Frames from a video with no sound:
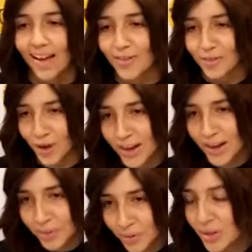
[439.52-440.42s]
For
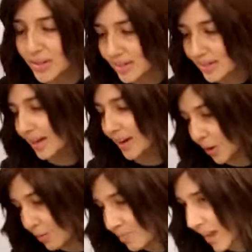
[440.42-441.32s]
anyone who doesn't yet
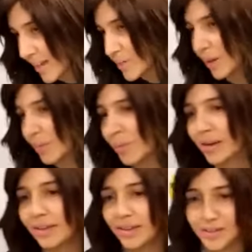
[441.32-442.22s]
know, I spent
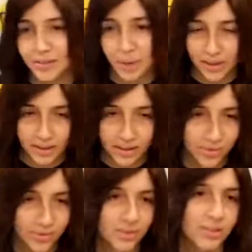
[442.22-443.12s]
many years of my life
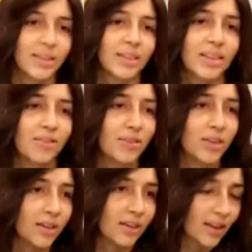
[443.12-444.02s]

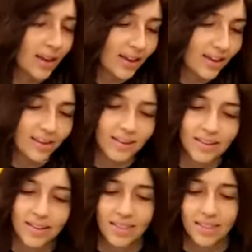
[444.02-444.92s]
living in
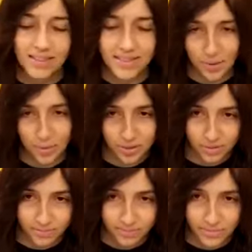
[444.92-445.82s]
the South.
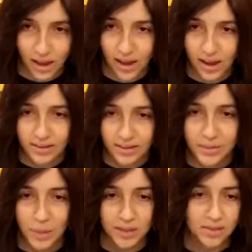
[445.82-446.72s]
I
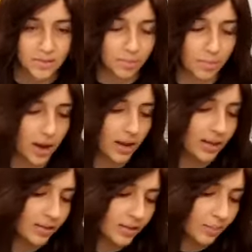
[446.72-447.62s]
spent
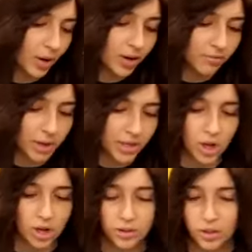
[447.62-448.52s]
part of my
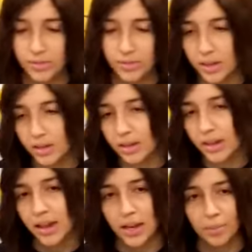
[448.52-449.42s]
childhood living
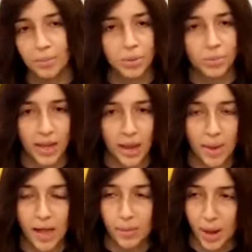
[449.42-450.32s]
in Birmingham,
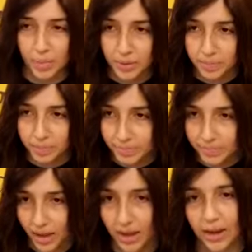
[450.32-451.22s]
Alabama.
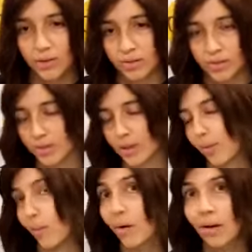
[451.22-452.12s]
And I know everyone's gonna be like,
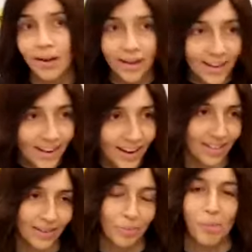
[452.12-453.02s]
what,
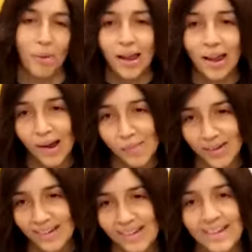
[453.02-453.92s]

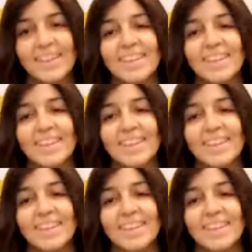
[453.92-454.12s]
Alabama?